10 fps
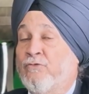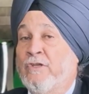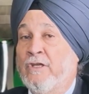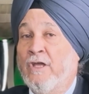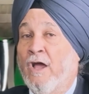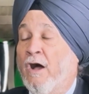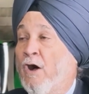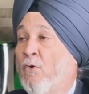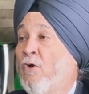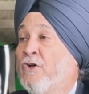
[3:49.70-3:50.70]
see
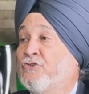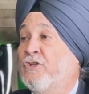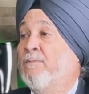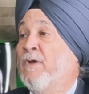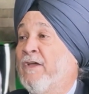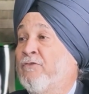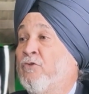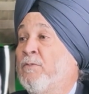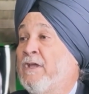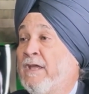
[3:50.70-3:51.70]
how a ship has
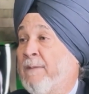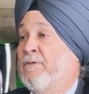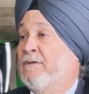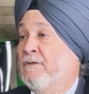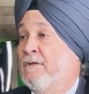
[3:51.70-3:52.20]
to be kept